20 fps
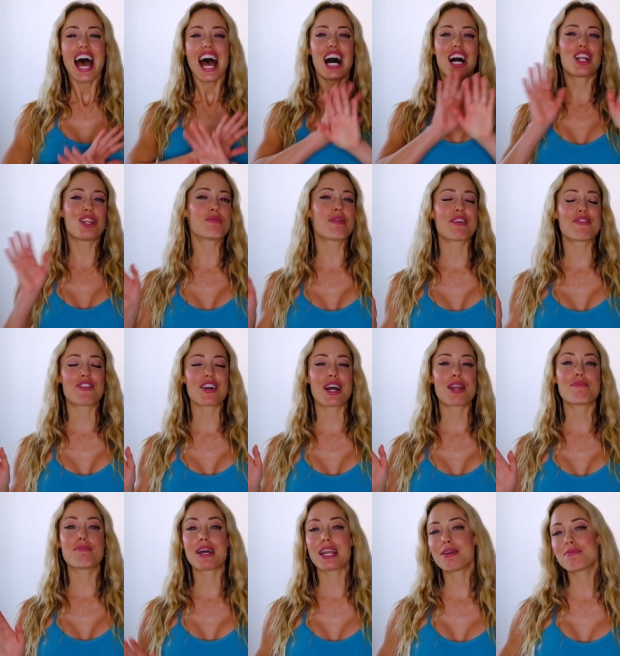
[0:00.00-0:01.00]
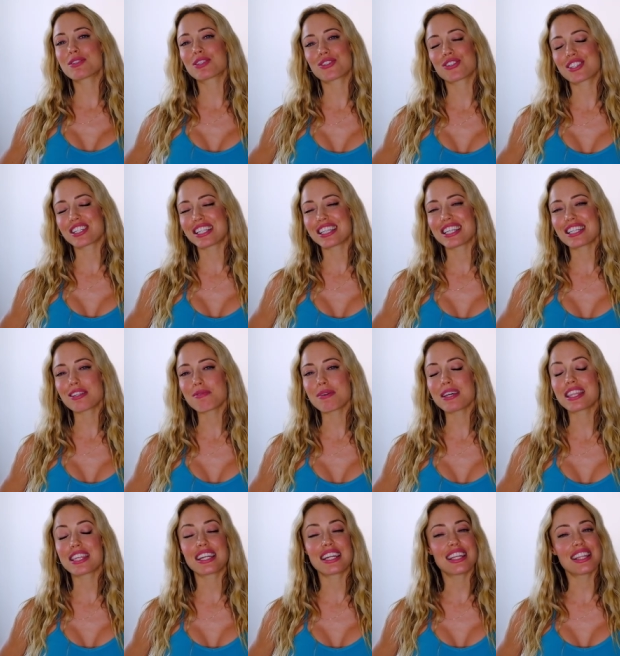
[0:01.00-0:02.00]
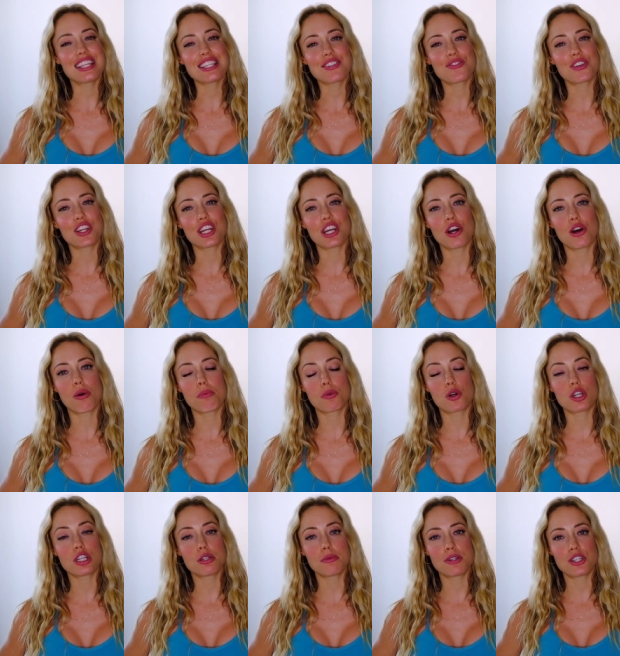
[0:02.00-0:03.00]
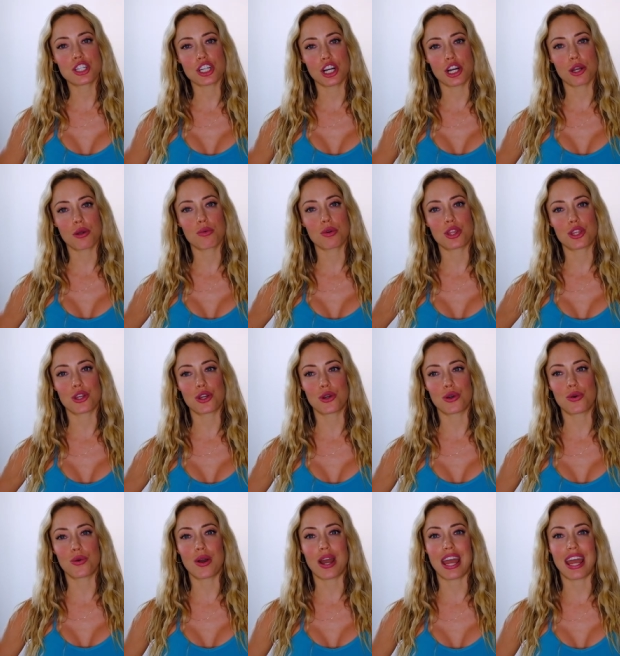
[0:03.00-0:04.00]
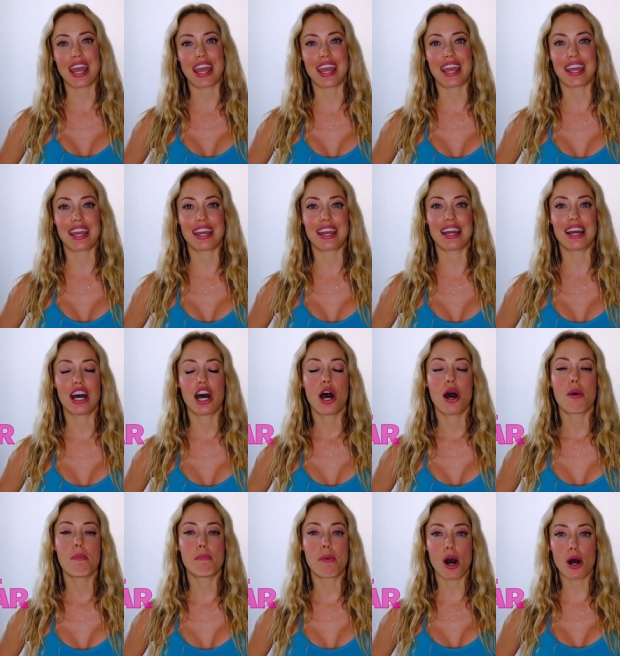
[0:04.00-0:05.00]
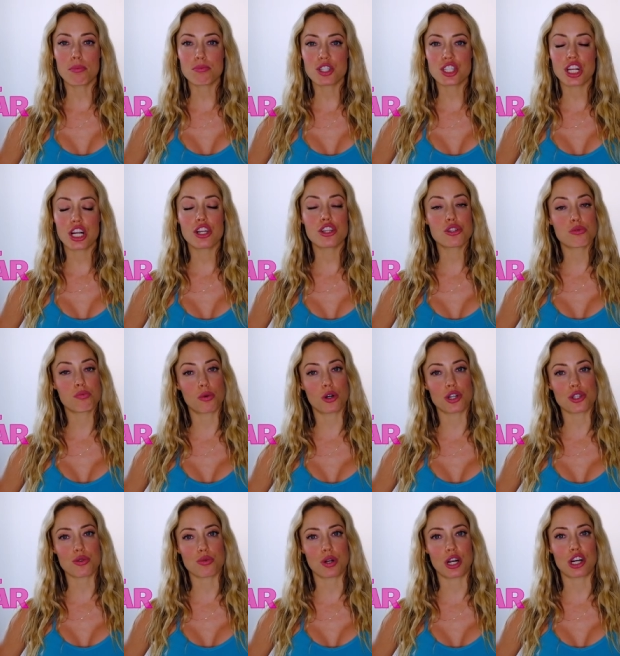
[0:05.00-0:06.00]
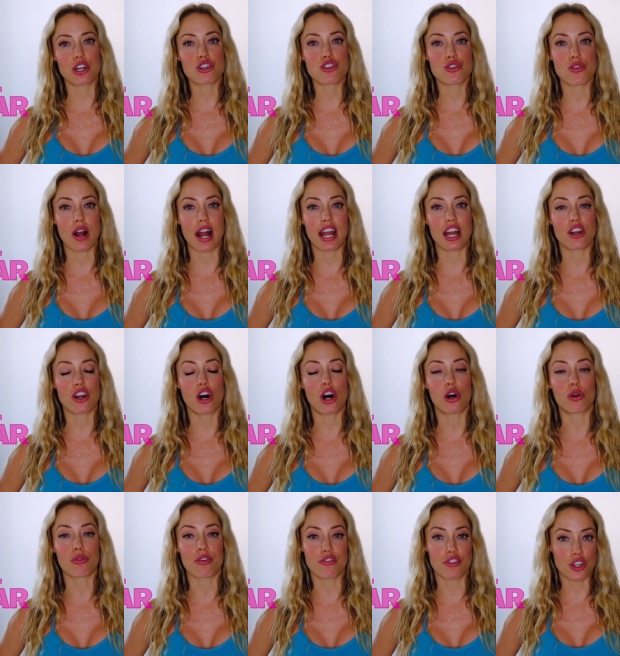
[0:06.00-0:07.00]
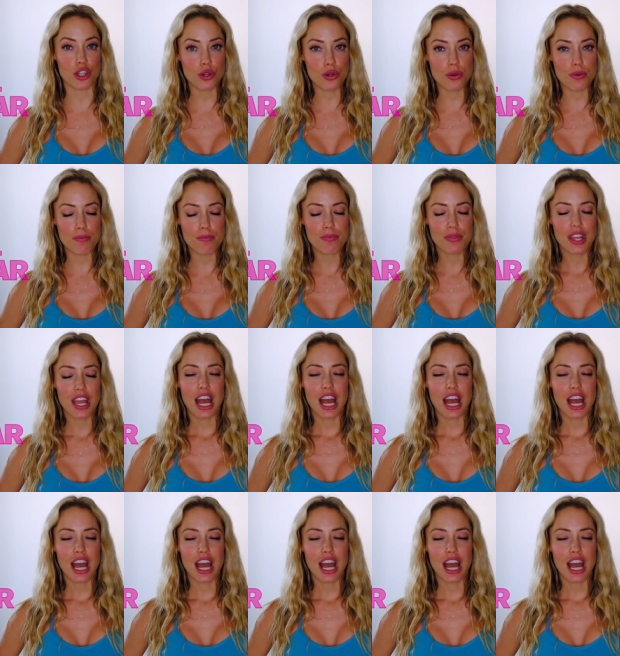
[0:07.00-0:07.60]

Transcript: Hello, my friend. My name is Krista Elisabeth, and in this video, I'm going to be sharing with you a Bombshell Sportswear Try On Haul review.